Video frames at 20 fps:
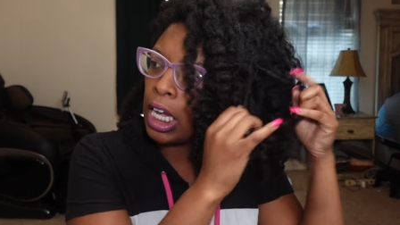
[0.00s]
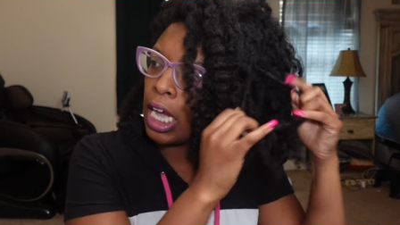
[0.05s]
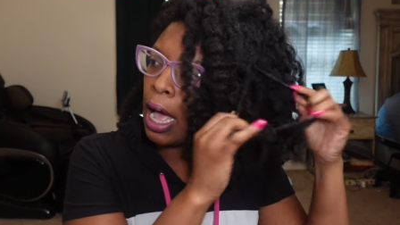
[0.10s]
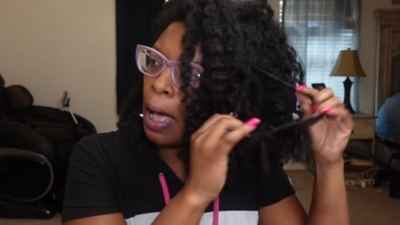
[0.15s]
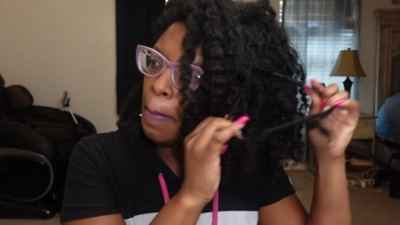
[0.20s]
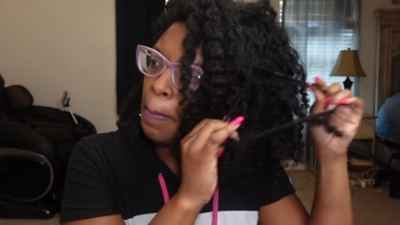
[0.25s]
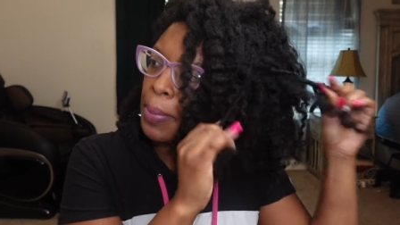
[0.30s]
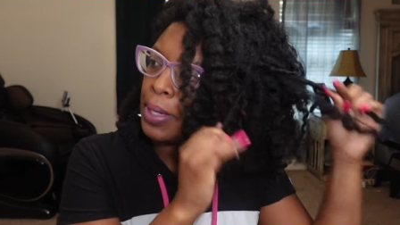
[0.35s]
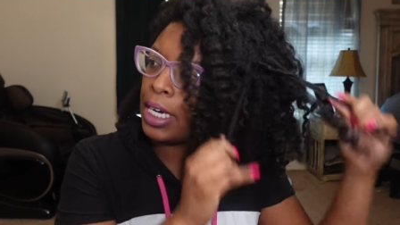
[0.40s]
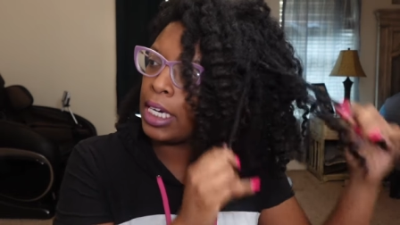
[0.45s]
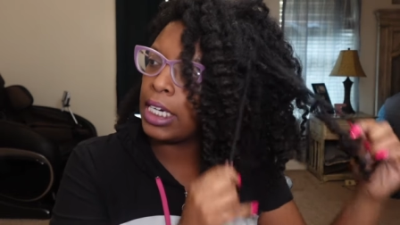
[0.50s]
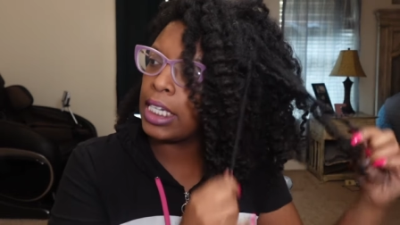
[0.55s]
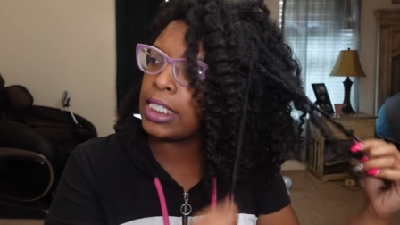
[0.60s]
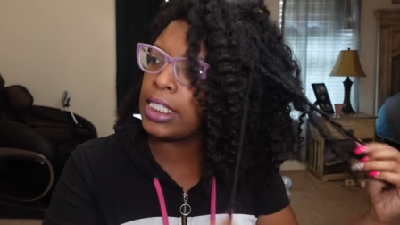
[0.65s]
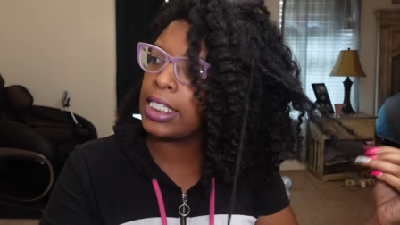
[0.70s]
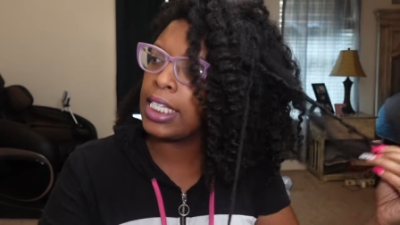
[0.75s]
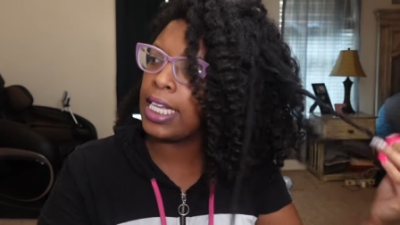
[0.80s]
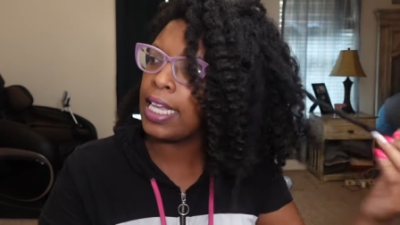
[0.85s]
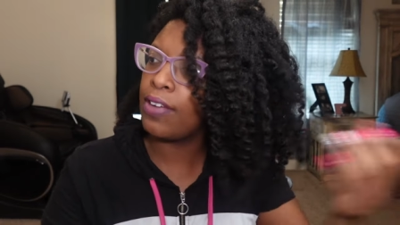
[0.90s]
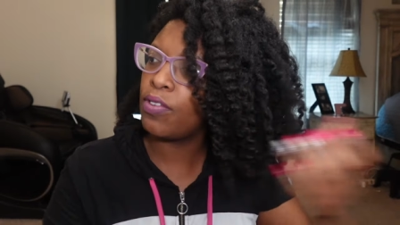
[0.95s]
company to
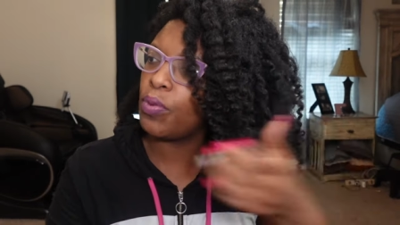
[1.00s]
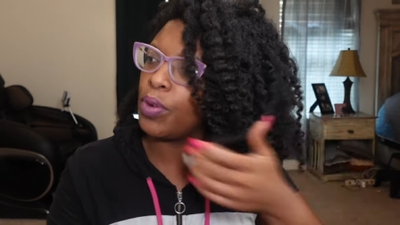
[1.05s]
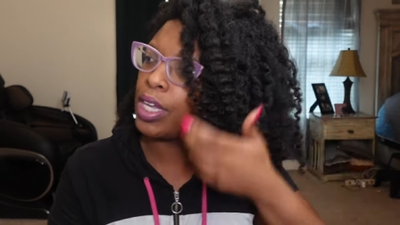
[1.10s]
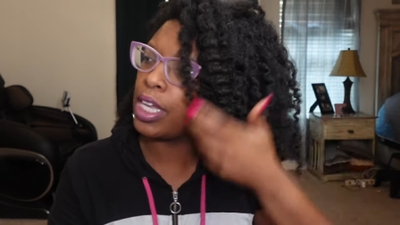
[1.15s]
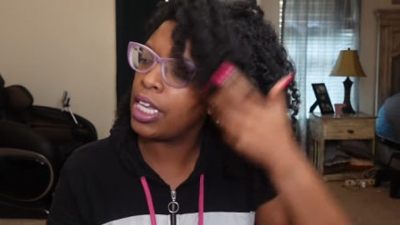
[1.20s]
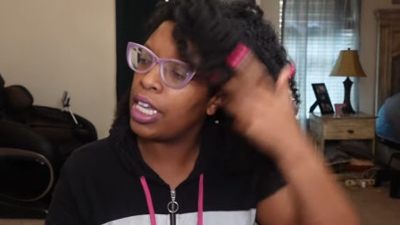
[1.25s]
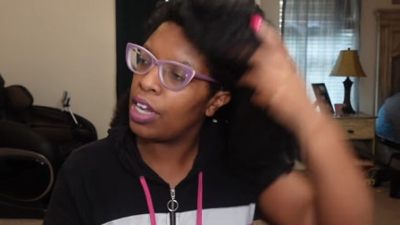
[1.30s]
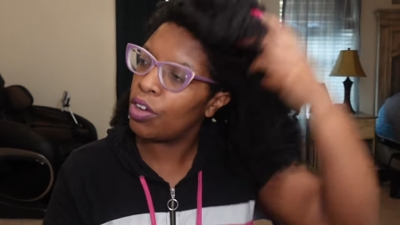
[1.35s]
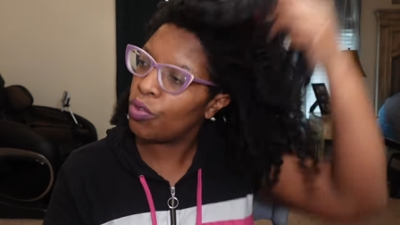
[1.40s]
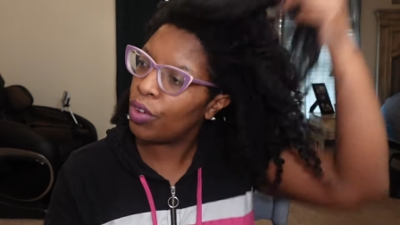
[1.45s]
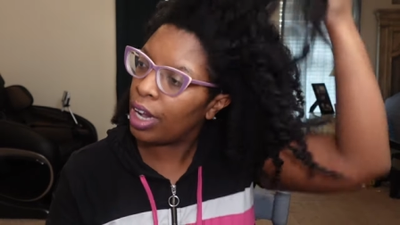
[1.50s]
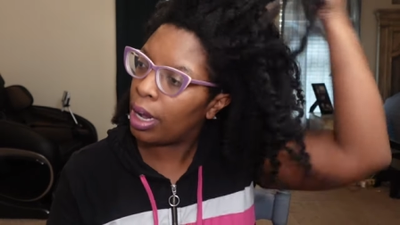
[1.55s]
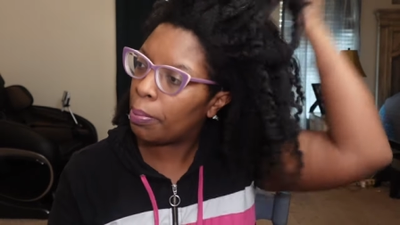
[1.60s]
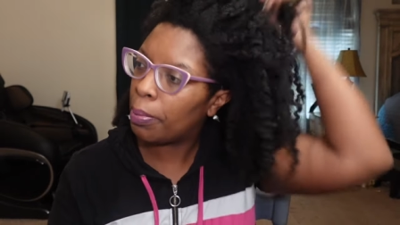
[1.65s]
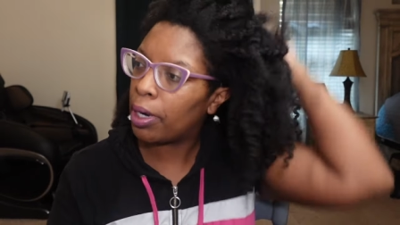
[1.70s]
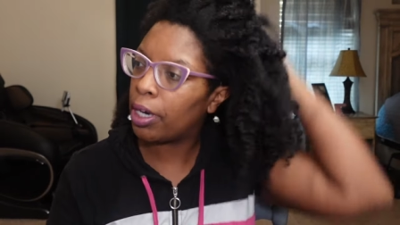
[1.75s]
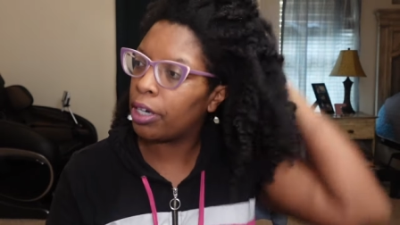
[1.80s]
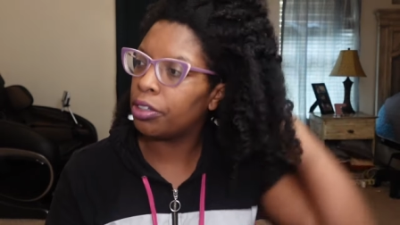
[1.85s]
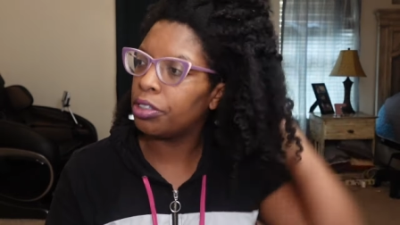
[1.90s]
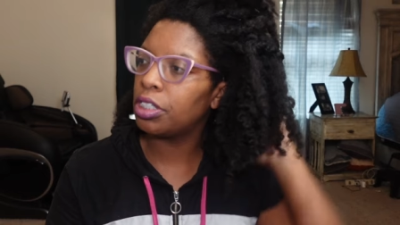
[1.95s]
see if we can get
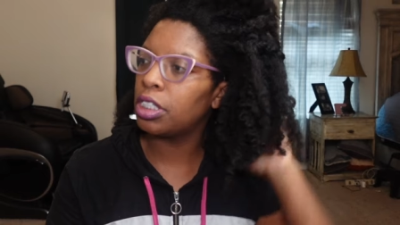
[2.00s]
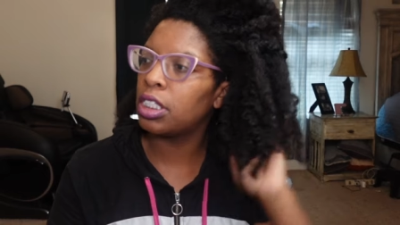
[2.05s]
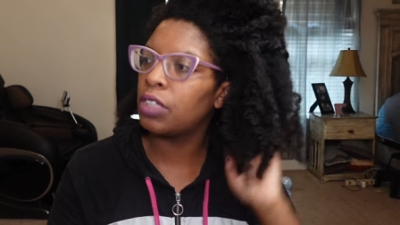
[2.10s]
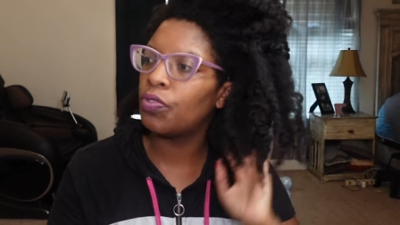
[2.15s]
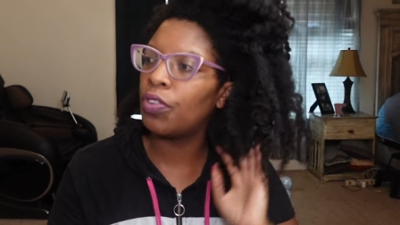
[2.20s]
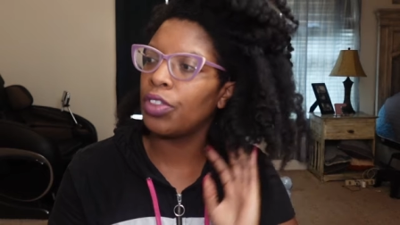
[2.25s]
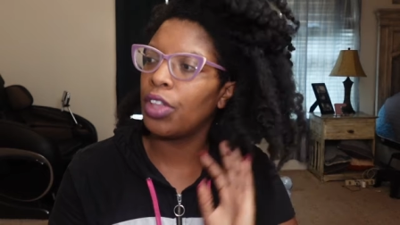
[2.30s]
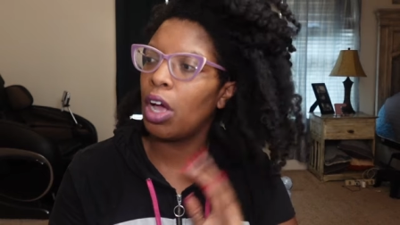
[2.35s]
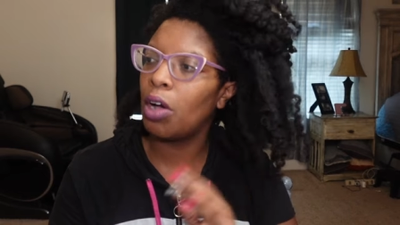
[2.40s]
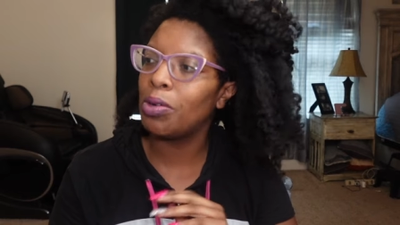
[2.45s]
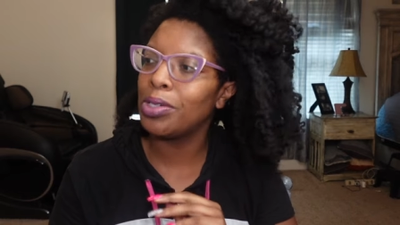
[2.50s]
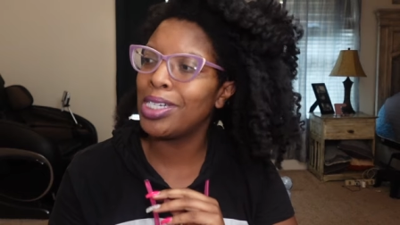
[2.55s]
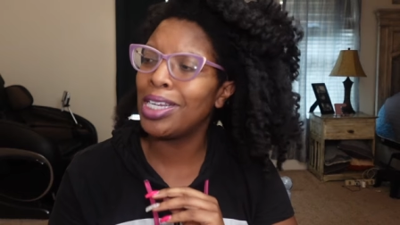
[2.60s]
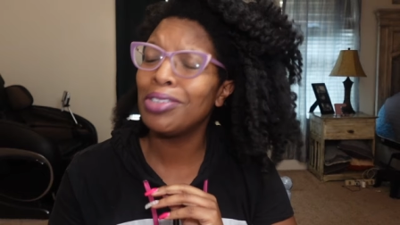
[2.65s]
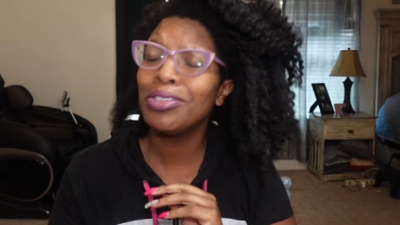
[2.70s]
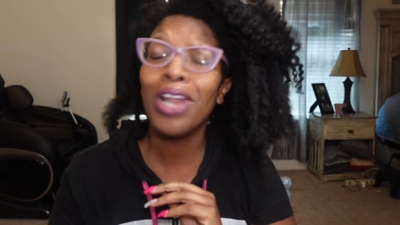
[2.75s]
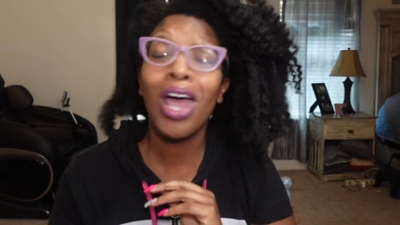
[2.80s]
reimbursed for the hotel.